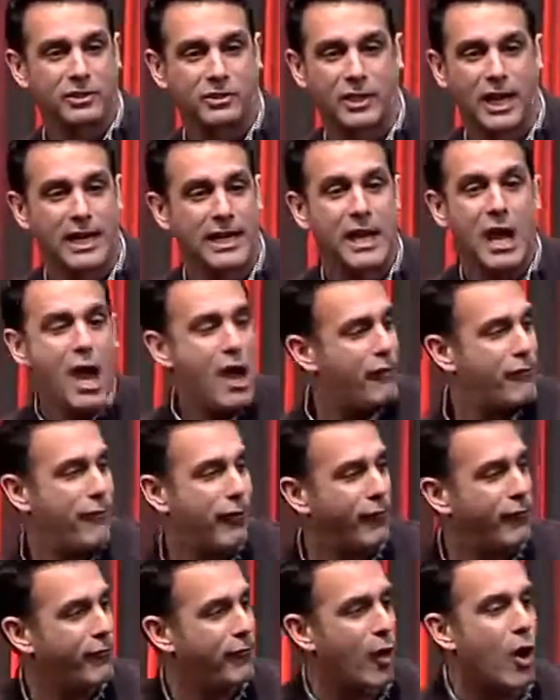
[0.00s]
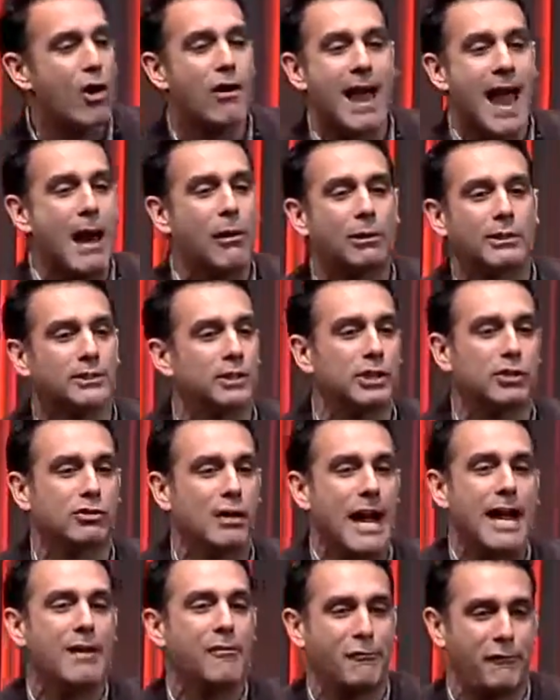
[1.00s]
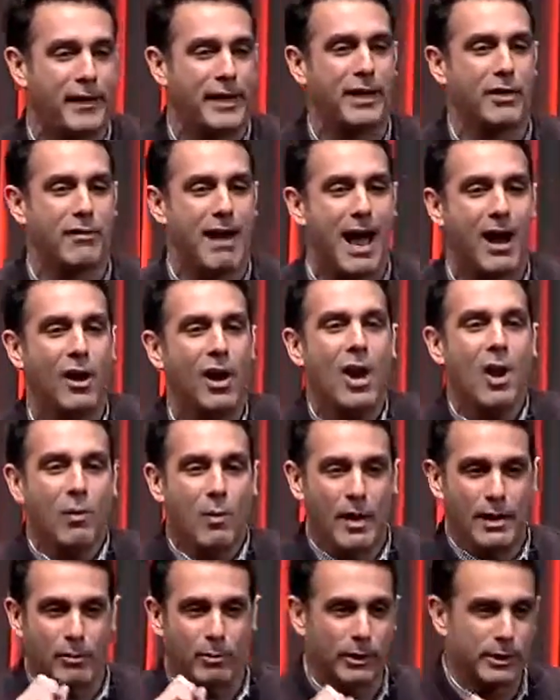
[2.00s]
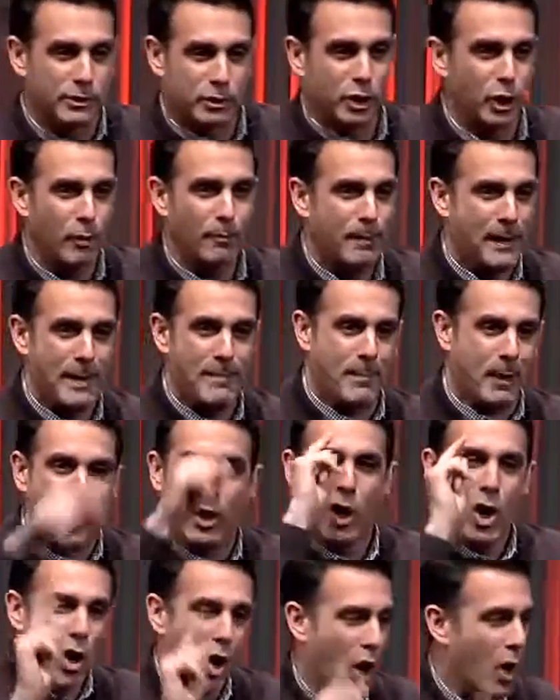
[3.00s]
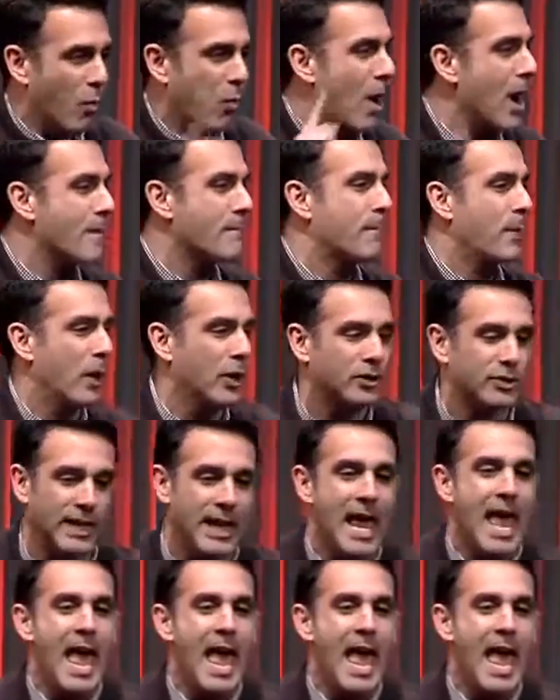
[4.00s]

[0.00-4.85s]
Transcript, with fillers: studied for four hours to try to figure out whether it was two people or one person.